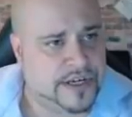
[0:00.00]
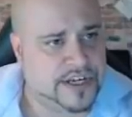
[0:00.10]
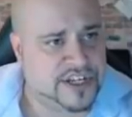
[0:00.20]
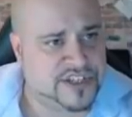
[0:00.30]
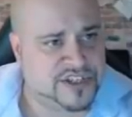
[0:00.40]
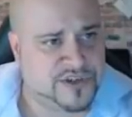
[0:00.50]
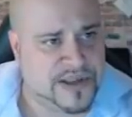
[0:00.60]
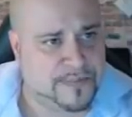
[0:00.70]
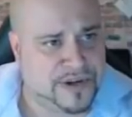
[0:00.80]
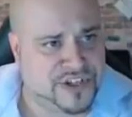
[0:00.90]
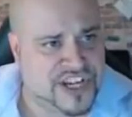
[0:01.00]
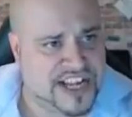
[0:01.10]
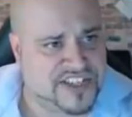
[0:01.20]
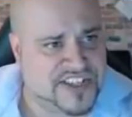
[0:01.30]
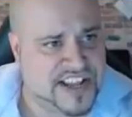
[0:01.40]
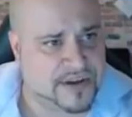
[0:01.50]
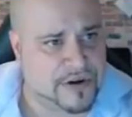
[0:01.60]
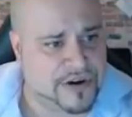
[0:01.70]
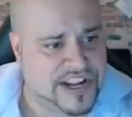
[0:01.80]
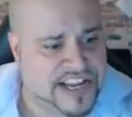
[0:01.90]
It should be a bunch of guys standing
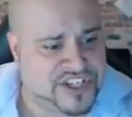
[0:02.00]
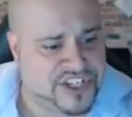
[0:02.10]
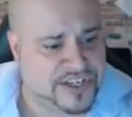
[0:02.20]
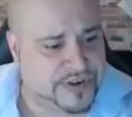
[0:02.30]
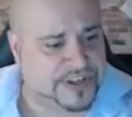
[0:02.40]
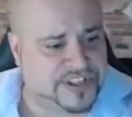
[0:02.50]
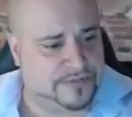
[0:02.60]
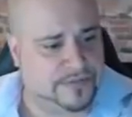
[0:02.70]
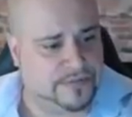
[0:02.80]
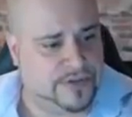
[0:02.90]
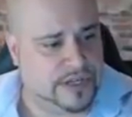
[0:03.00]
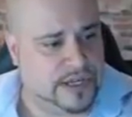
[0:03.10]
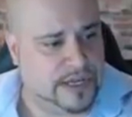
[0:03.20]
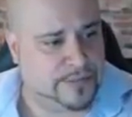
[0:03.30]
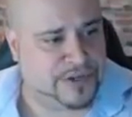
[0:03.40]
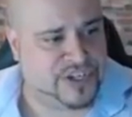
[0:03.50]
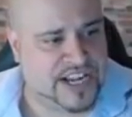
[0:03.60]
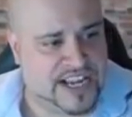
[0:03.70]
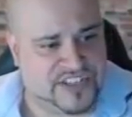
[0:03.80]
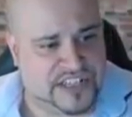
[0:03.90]
around in the kitchen. Here it is. A bunch of
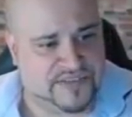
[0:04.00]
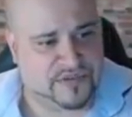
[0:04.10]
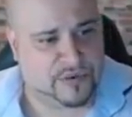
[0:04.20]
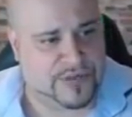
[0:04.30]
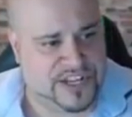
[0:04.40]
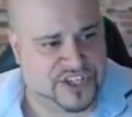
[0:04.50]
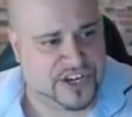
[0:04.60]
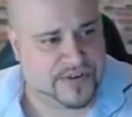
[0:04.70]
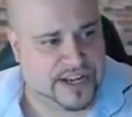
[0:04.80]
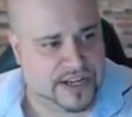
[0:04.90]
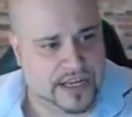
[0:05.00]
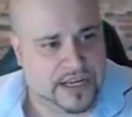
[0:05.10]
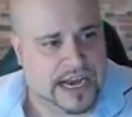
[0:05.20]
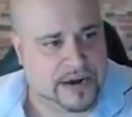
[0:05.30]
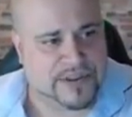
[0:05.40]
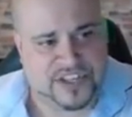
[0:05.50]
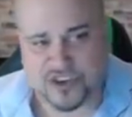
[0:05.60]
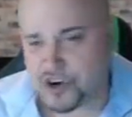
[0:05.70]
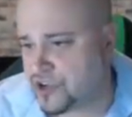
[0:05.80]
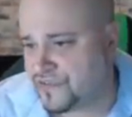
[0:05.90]
guys in the living room, kitchen area. I read this
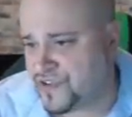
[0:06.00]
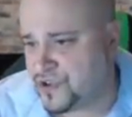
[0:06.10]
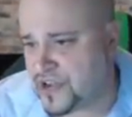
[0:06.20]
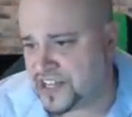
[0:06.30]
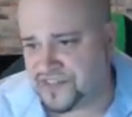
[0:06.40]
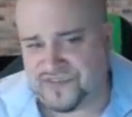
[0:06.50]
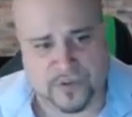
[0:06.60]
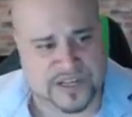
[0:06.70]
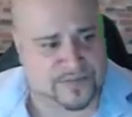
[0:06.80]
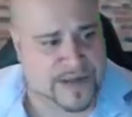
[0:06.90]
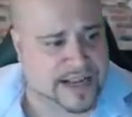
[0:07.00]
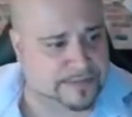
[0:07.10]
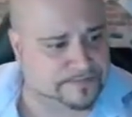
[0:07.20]
article for you guys a few weeks back.